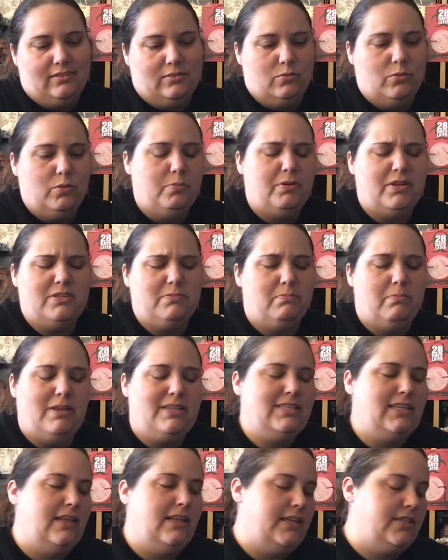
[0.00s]
Well, plus, my
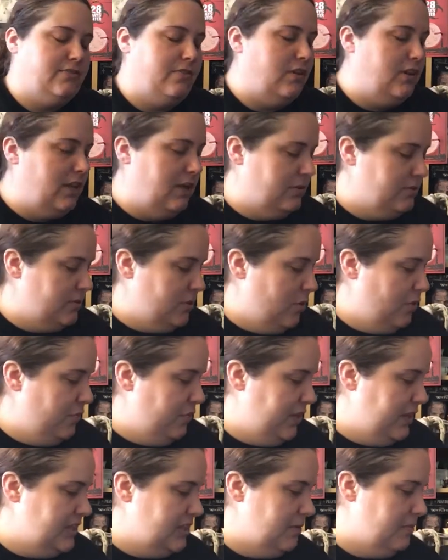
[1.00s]
son likes Fallout, so
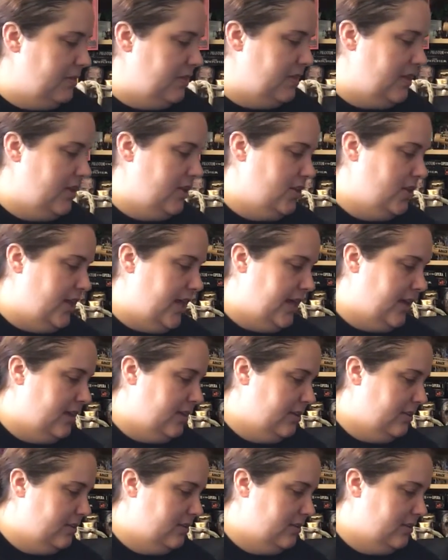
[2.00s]
hopefully it's something that he'll like.